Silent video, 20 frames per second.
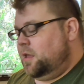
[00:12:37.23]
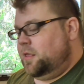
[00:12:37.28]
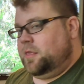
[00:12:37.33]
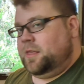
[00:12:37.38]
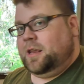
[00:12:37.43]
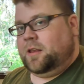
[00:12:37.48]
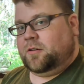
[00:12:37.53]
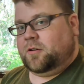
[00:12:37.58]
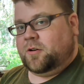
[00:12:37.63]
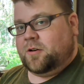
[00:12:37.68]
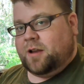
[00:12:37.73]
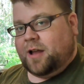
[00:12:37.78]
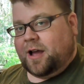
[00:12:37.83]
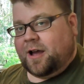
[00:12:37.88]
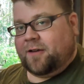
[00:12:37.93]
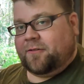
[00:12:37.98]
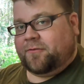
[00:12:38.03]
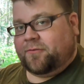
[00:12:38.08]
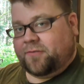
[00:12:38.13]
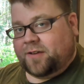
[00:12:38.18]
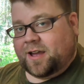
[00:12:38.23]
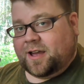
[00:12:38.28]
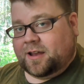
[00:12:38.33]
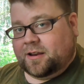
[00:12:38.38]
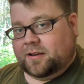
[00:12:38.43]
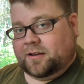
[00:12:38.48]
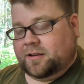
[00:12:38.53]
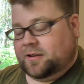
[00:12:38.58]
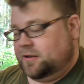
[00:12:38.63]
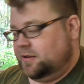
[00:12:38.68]
These are not
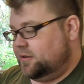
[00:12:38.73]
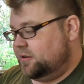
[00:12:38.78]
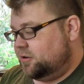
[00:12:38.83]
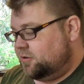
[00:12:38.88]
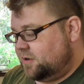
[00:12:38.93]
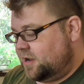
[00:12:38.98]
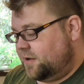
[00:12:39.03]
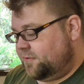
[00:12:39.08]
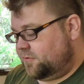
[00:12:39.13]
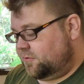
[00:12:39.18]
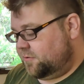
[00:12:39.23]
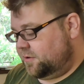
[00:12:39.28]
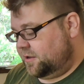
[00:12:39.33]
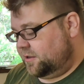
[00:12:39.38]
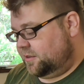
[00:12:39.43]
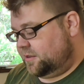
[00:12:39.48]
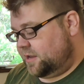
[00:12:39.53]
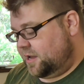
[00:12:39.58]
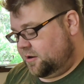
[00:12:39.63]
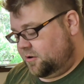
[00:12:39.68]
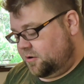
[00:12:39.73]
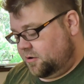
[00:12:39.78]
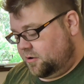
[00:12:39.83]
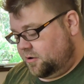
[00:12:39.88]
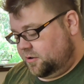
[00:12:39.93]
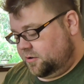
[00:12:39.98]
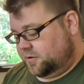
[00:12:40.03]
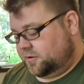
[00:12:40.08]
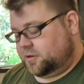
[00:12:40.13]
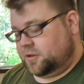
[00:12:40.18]
fun to travel with at
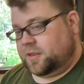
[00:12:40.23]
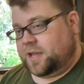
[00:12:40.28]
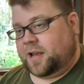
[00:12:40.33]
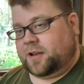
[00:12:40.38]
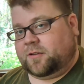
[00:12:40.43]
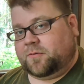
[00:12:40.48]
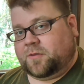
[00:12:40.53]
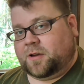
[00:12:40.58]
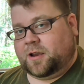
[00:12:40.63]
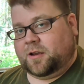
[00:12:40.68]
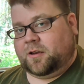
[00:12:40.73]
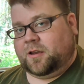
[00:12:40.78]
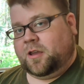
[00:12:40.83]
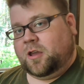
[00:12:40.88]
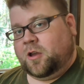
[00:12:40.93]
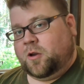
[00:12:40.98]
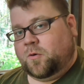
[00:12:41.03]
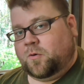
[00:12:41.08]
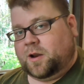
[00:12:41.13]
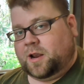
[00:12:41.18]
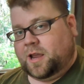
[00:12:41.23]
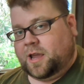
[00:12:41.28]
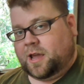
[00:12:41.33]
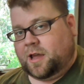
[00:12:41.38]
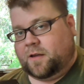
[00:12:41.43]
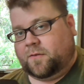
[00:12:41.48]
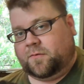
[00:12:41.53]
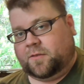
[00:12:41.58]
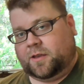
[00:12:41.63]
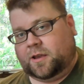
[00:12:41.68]
all. So that's why when I
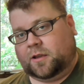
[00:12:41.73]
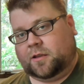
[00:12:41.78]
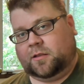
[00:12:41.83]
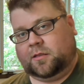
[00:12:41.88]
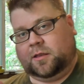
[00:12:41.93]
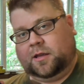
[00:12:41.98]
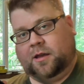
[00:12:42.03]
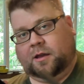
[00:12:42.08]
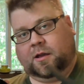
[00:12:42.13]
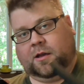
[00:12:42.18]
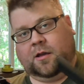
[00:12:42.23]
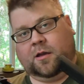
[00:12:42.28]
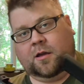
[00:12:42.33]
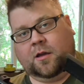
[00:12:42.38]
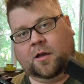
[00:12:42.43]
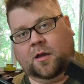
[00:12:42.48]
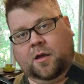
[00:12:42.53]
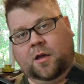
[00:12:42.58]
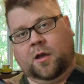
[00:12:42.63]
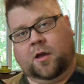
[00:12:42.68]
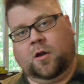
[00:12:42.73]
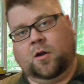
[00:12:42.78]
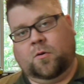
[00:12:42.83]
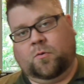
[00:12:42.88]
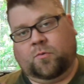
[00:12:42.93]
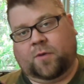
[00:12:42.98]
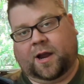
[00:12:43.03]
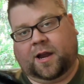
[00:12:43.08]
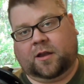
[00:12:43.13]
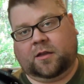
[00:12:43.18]
have like the
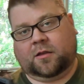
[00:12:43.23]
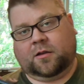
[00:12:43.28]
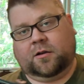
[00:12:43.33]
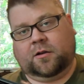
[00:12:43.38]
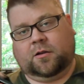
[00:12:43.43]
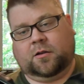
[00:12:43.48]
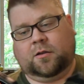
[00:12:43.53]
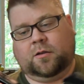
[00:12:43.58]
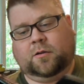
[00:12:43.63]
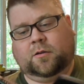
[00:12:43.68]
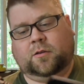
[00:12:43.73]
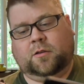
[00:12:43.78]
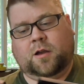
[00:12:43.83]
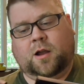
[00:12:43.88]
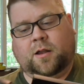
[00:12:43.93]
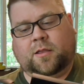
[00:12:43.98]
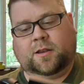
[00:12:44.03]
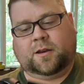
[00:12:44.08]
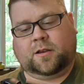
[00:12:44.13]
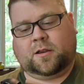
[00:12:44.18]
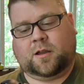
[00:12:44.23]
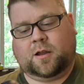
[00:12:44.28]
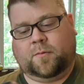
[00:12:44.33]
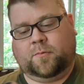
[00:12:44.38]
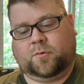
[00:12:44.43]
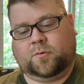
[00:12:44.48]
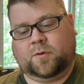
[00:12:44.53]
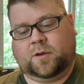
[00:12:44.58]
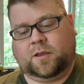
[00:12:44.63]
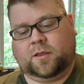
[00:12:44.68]
regular dock that it
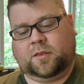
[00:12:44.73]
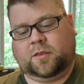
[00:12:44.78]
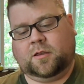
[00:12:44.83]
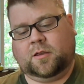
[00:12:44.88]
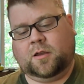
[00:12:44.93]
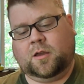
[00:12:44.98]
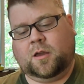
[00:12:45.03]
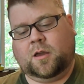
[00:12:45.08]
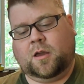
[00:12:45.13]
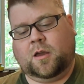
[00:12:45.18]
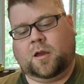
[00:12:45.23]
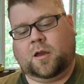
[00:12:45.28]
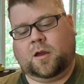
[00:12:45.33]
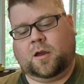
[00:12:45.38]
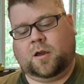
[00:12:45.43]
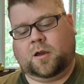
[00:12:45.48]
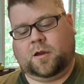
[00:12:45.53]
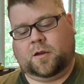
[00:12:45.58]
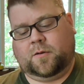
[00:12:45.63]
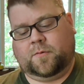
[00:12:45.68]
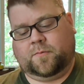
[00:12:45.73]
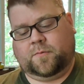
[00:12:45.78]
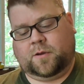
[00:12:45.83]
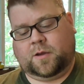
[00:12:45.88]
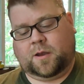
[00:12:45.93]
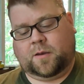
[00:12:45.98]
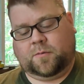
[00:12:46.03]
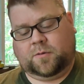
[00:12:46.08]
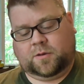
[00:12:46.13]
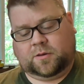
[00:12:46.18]
comes with,
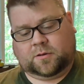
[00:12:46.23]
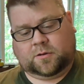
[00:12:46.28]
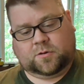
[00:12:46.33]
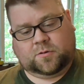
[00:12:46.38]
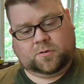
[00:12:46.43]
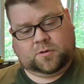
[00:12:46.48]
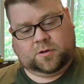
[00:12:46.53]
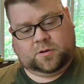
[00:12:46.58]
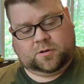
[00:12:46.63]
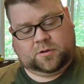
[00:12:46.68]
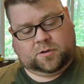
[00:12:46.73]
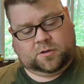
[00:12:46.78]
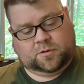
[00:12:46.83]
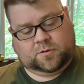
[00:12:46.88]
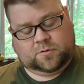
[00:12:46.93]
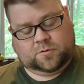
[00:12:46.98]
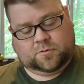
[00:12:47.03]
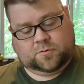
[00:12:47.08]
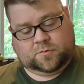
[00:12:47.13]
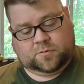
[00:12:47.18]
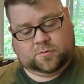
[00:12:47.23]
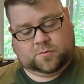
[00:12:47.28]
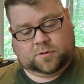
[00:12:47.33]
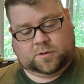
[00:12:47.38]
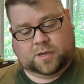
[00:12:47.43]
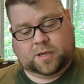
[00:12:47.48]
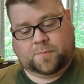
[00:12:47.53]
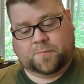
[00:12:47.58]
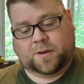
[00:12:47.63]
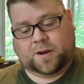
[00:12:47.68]
I'm just going to
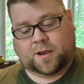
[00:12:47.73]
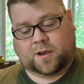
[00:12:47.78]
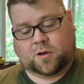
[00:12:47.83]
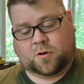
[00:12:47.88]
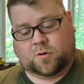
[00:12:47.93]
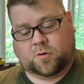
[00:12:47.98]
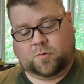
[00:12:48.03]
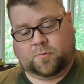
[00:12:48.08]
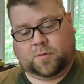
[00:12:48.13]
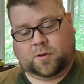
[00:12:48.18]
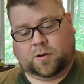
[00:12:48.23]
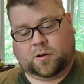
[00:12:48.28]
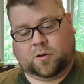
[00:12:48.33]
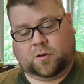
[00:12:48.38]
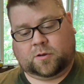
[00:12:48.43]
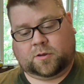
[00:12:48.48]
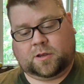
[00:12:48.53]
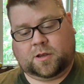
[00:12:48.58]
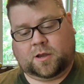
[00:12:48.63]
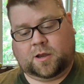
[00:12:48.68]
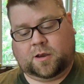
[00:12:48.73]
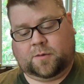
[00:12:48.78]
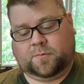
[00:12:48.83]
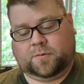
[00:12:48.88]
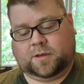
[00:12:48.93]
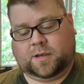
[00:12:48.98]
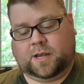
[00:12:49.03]
keep it at home at all times.